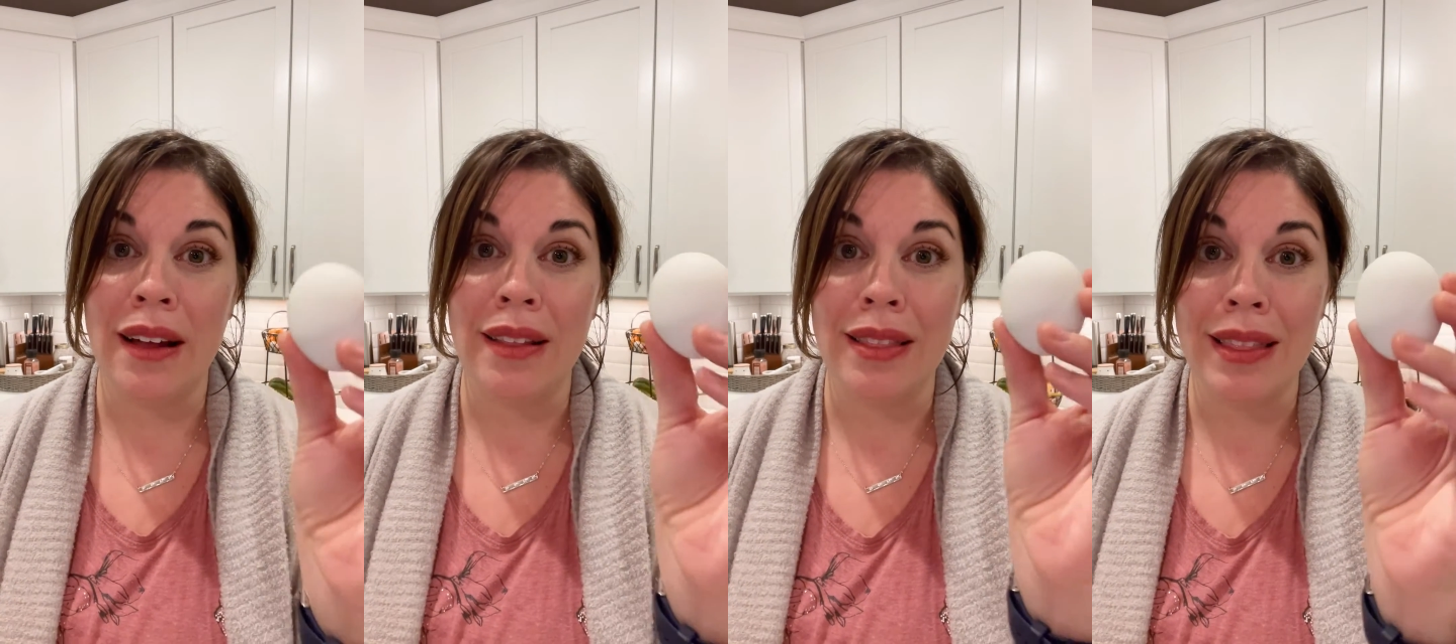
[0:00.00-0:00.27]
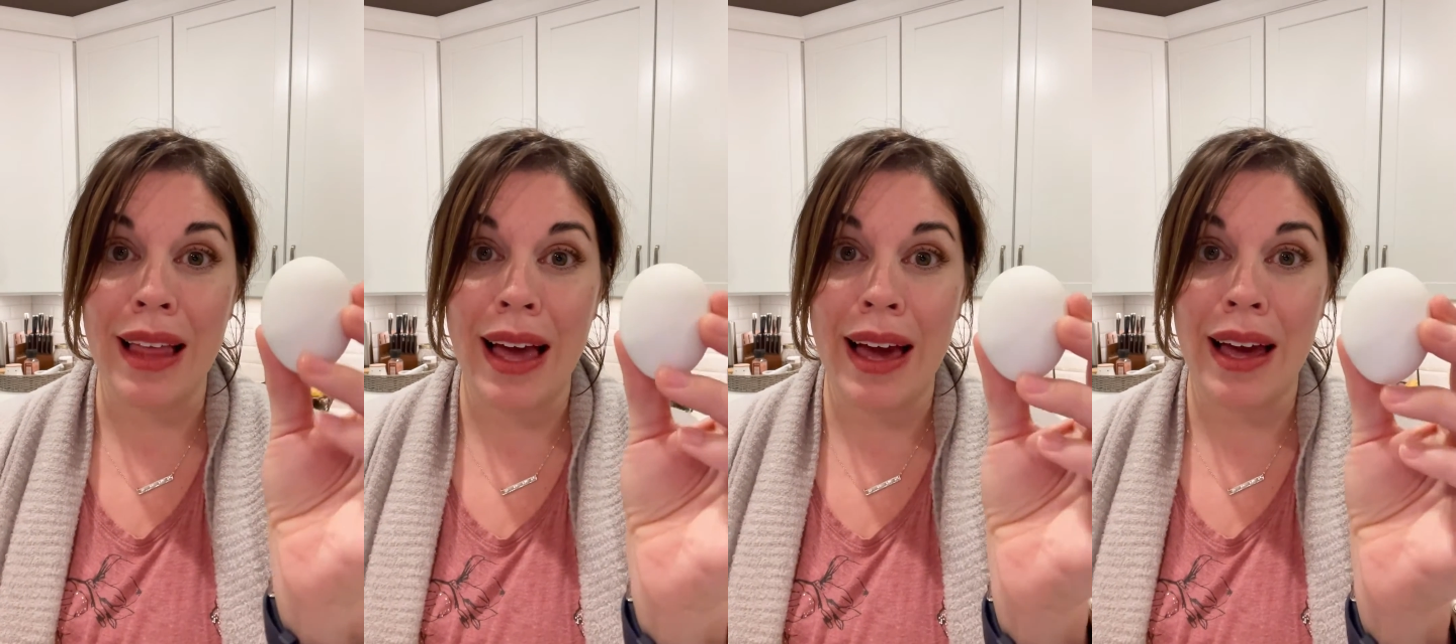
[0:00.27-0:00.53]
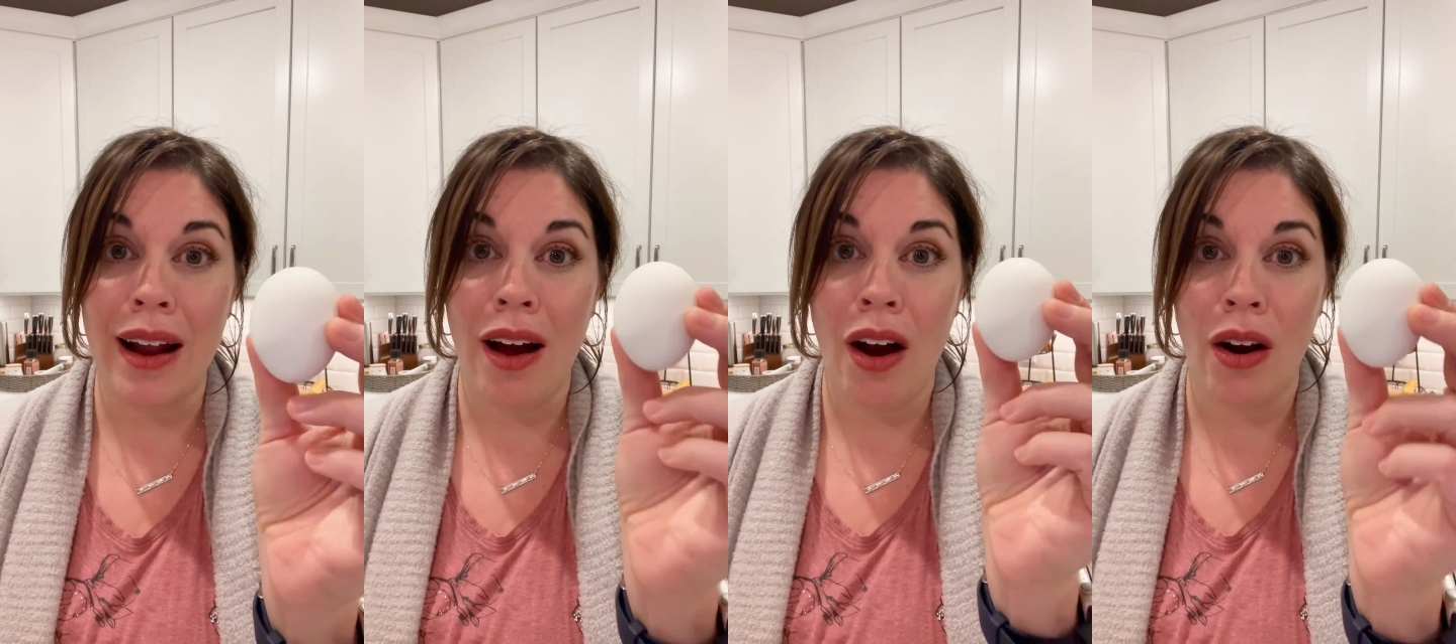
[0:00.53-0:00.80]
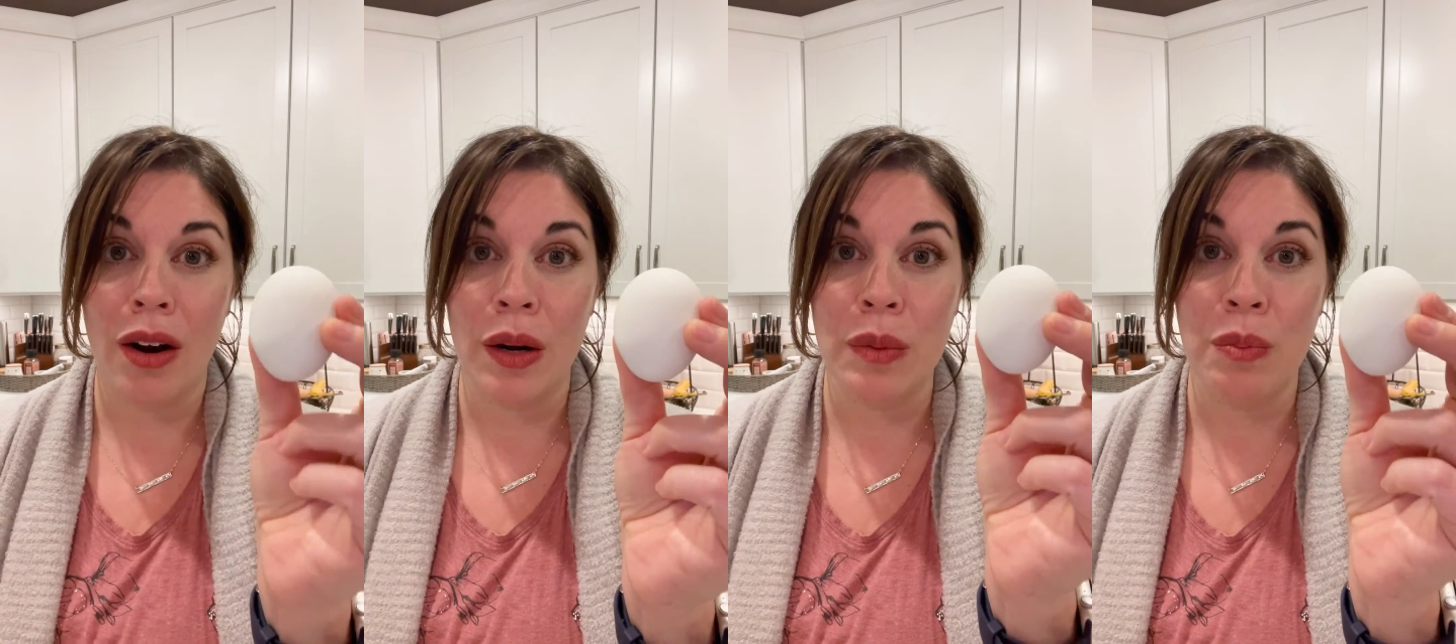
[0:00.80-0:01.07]
a lot of
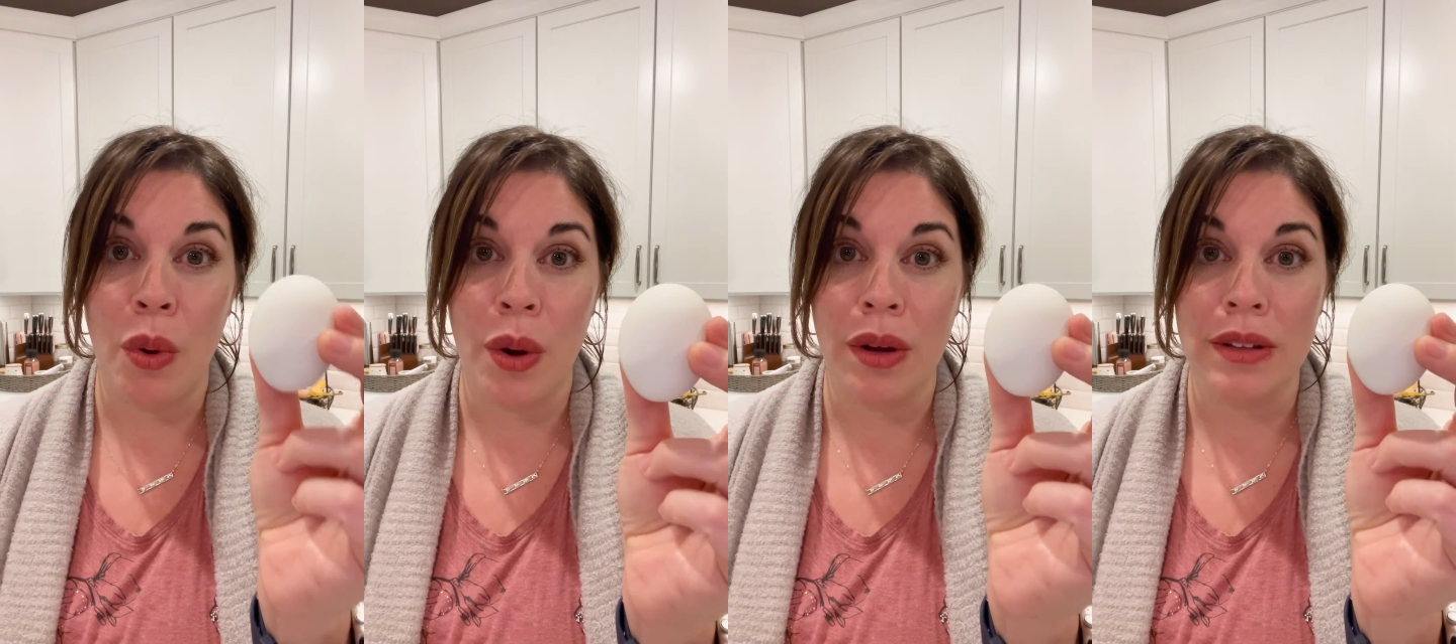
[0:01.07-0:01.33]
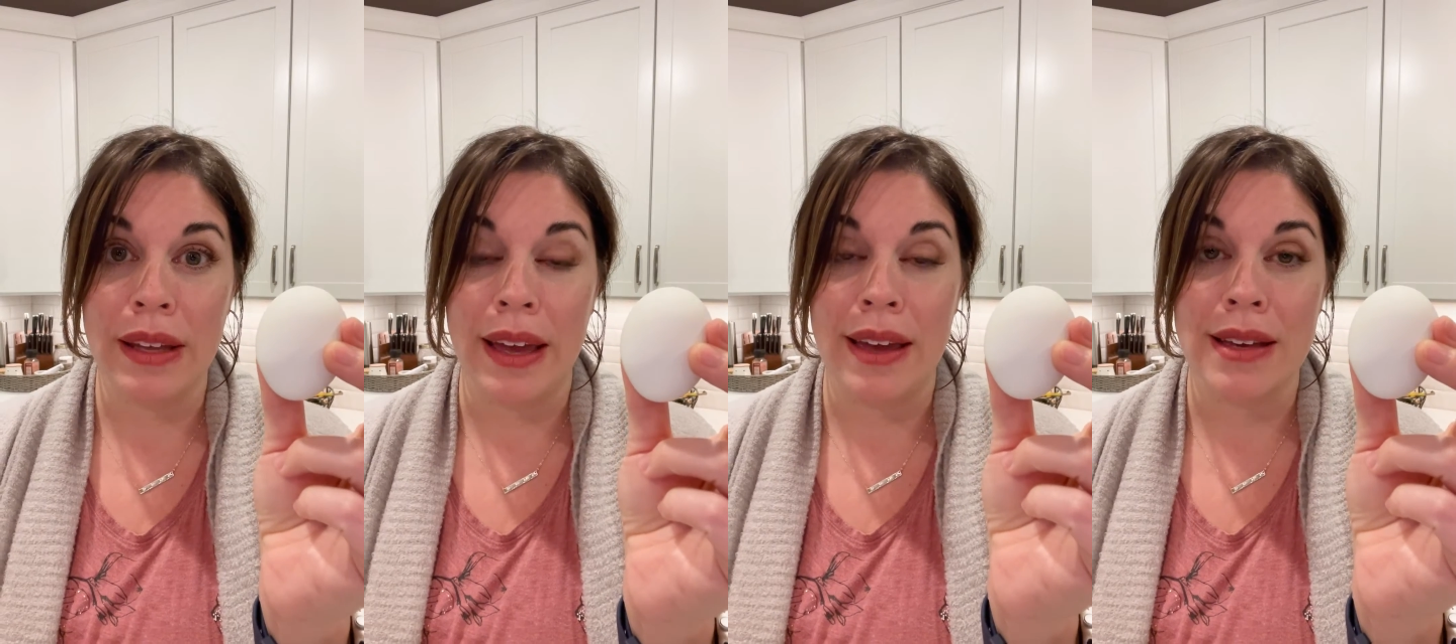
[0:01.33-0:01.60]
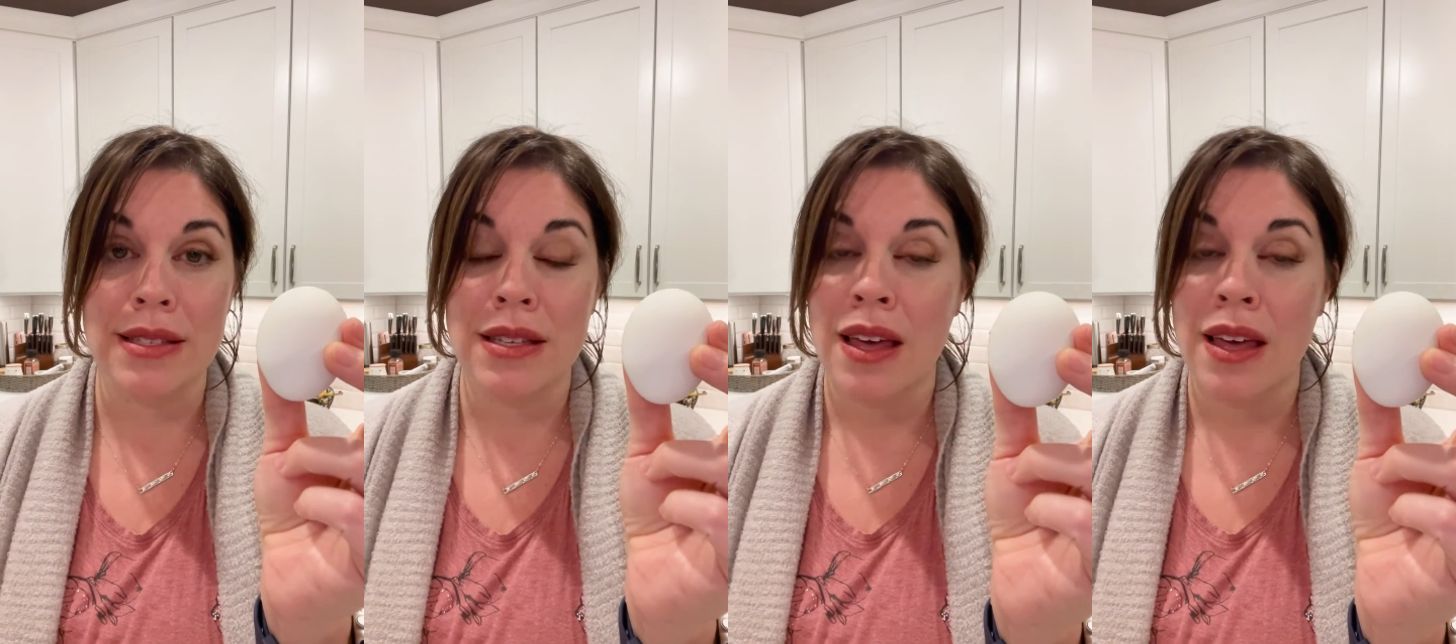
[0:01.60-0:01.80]
hard-boiled eggs.